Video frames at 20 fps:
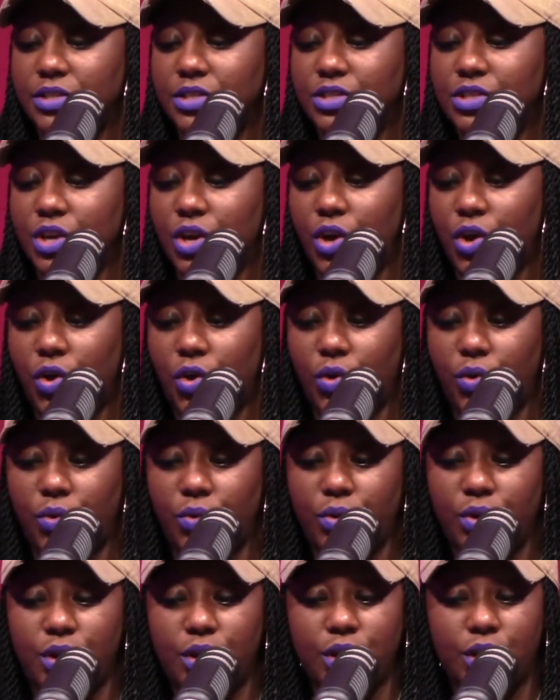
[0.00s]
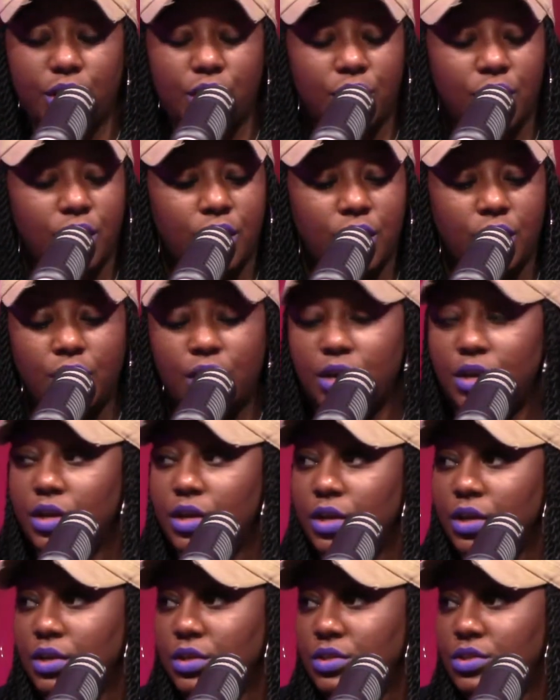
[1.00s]
So
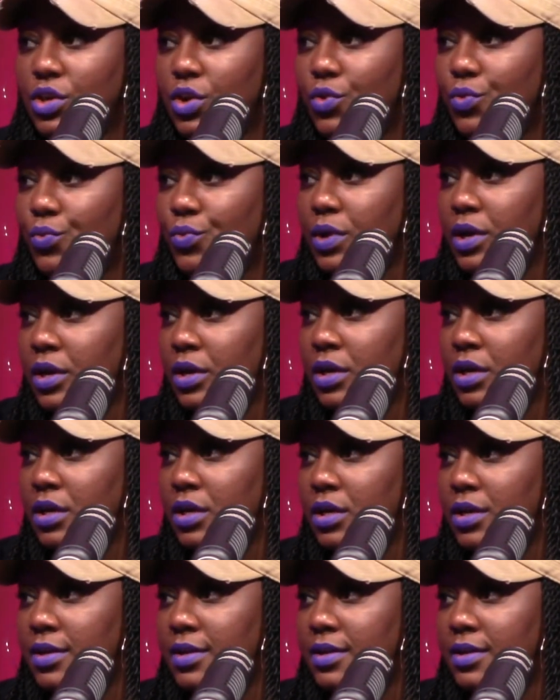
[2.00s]
we're good.